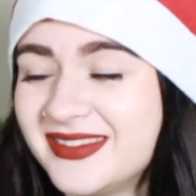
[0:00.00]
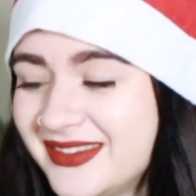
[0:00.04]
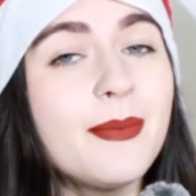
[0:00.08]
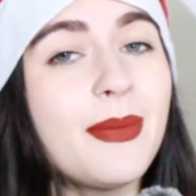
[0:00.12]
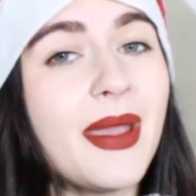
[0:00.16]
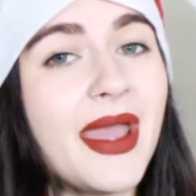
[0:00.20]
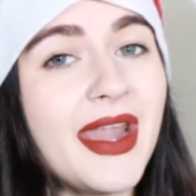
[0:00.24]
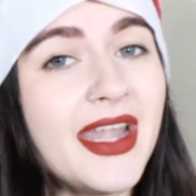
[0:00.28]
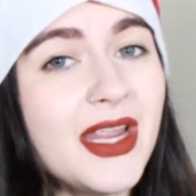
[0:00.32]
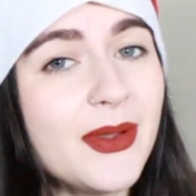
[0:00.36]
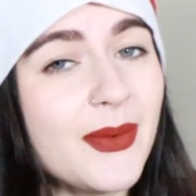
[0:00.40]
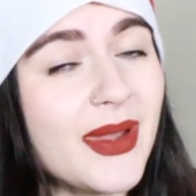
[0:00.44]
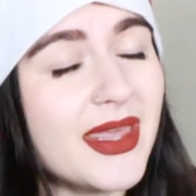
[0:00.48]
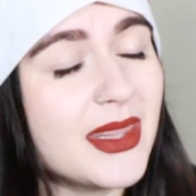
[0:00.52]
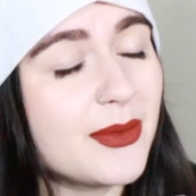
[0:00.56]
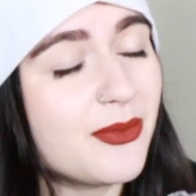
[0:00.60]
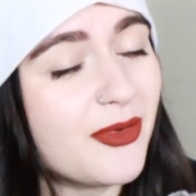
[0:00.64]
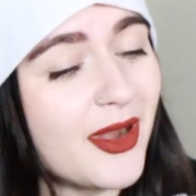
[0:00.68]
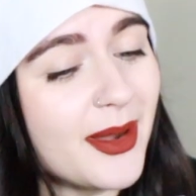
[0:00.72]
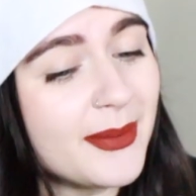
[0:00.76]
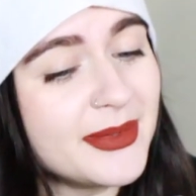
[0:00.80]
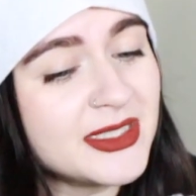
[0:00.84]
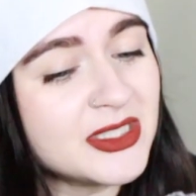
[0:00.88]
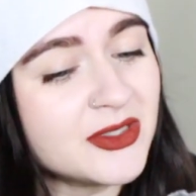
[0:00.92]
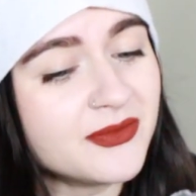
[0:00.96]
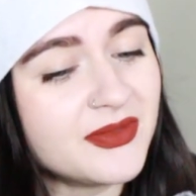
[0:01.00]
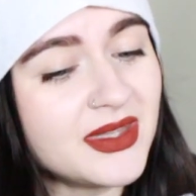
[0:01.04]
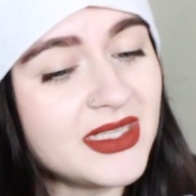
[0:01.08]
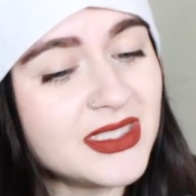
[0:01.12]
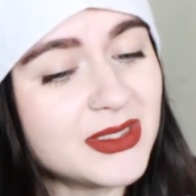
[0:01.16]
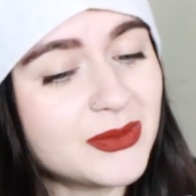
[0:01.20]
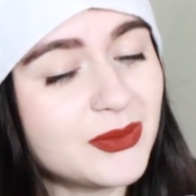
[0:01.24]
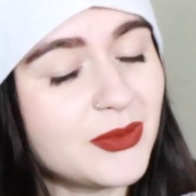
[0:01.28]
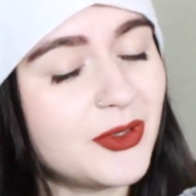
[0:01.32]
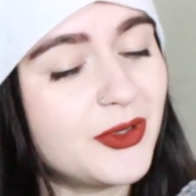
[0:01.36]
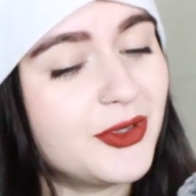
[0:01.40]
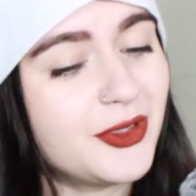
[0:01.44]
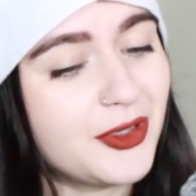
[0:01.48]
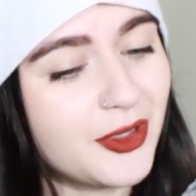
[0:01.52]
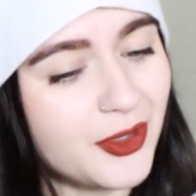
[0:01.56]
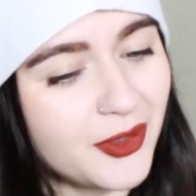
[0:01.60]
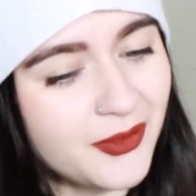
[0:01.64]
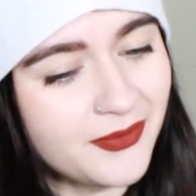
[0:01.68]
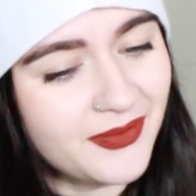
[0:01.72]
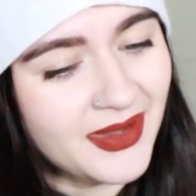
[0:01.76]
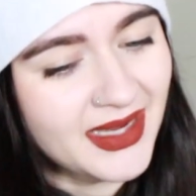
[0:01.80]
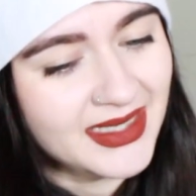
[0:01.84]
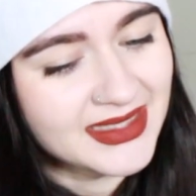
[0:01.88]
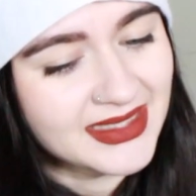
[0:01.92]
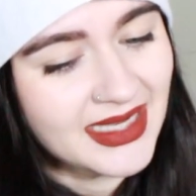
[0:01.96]
But anyway, the premise of this one, no
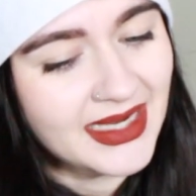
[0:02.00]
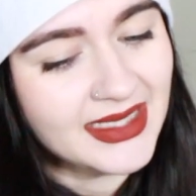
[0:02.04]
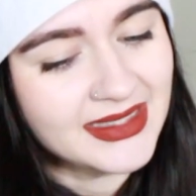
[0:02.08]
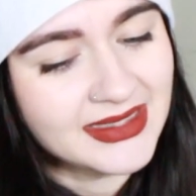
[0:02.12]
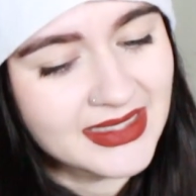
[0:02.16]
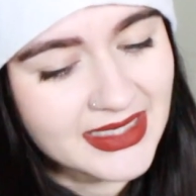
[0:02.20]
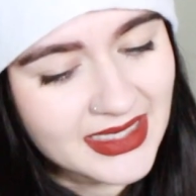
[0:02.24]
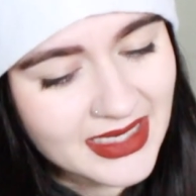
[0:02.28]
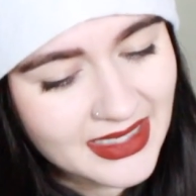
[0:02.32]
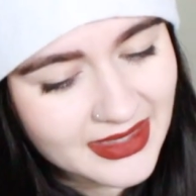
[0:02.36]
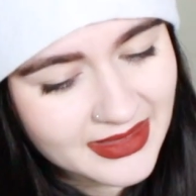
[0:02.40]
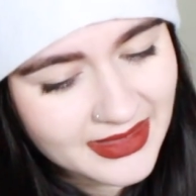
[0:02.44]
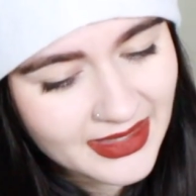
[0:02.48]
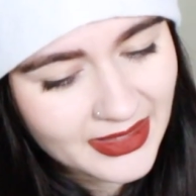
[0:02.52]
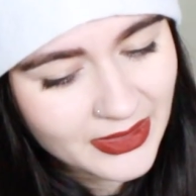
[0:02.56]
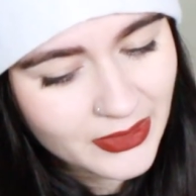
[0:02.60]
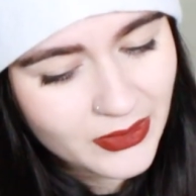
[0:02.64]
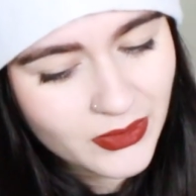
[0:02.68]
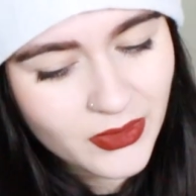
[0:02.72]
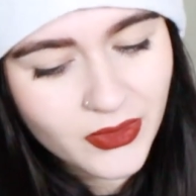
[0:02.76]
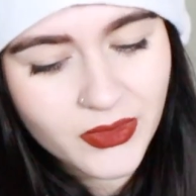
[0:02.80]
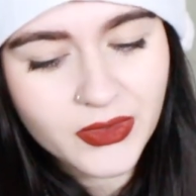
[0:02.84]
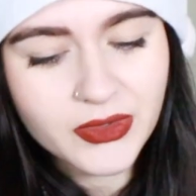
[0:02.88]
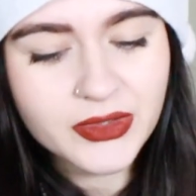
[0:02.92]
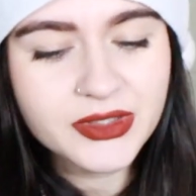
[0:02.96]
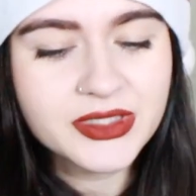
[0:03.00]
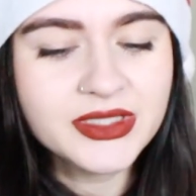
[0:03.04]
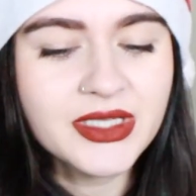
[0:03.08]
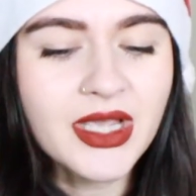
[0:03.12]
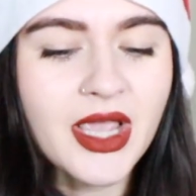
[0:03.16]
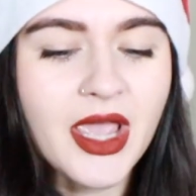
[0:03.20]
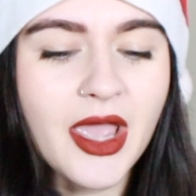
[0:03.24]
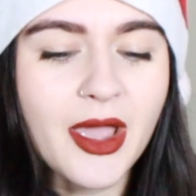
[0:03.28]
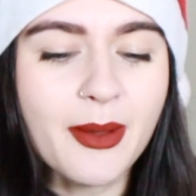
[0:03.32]
fake dating, thank God.